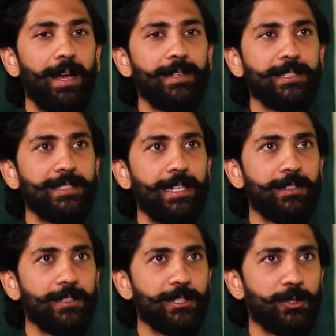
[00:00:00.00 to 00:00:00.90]
Irish
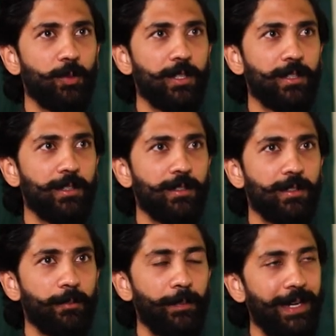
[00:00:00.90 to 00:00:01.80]
setters were
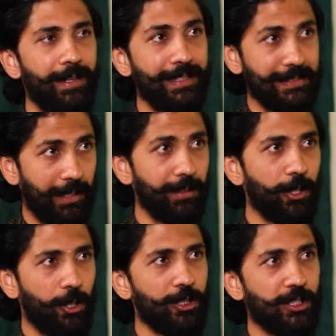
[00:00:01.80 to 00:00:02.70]
bred as gun
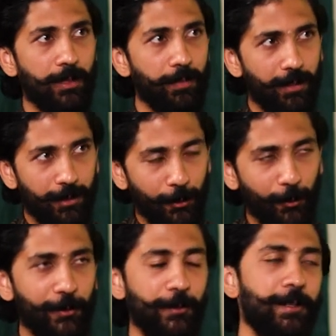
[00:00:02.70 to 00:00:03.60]
dogs, similar to
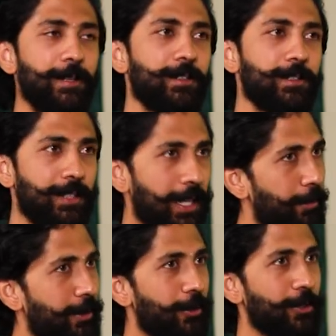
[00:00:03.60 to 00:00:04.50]
golden retrievers,
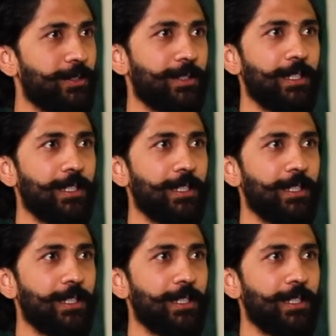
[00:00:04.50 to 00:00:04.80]
labradors.